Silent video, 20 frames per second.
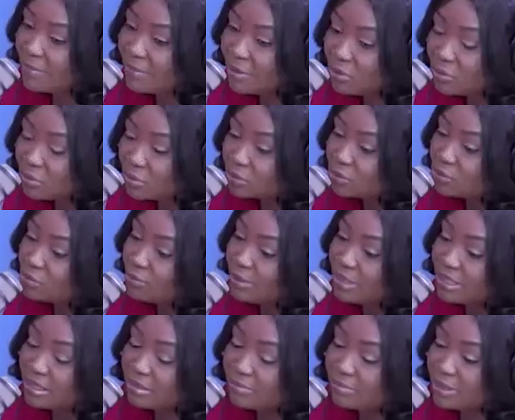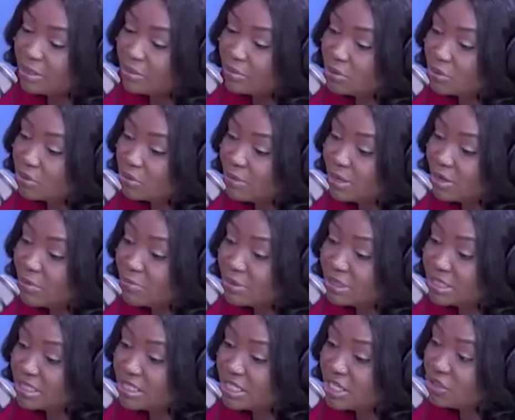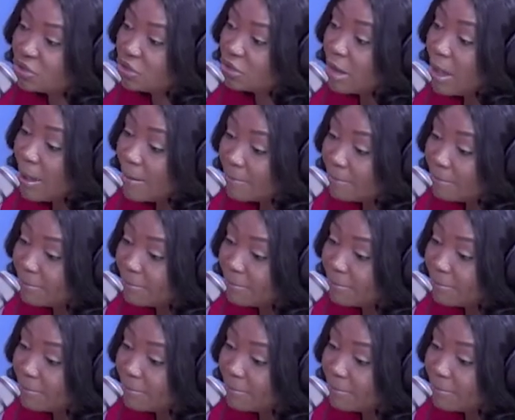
maybe you want to be the one to make a presentation.